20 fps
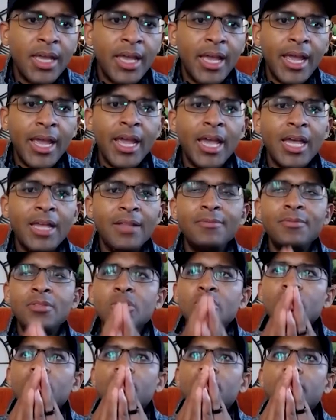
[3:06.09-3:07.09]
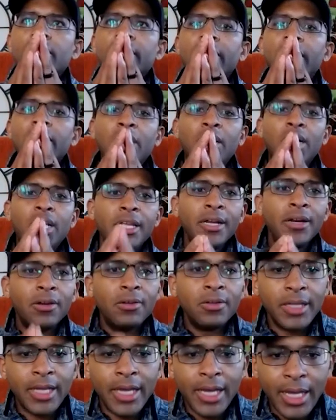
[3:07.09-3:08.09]
and to get clear
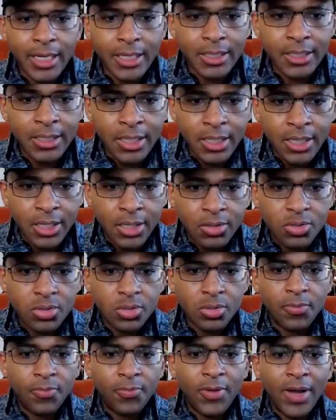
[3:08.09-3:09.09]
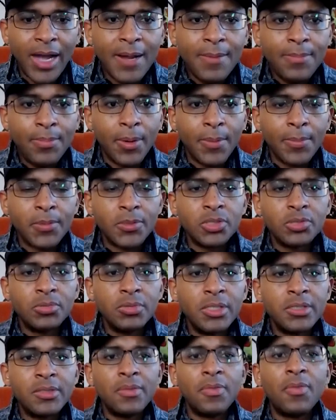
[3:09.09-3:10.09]
on that, to find purpose, you
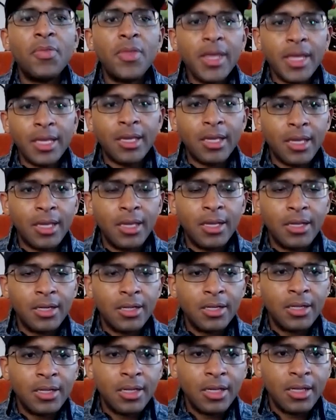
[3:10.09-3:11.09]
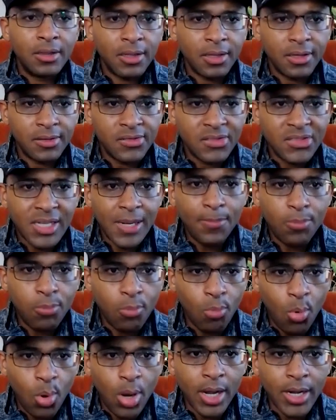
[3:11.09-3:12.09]
need to think that step
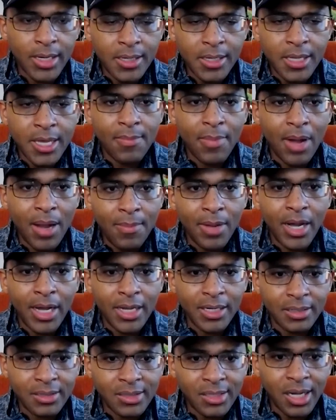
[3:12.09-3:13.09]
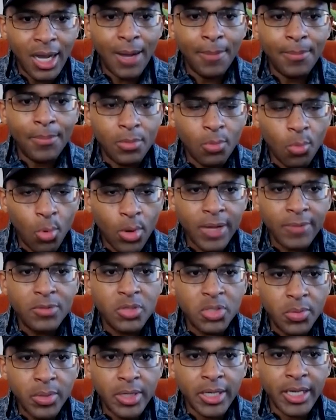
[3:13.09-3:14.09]
one, in my mind, the top way of
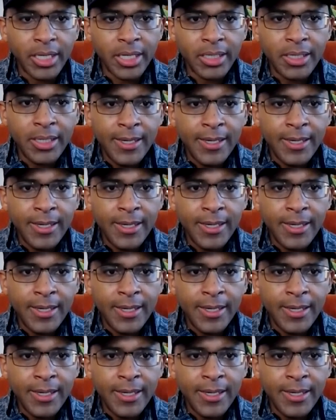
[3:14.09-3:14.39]
doing it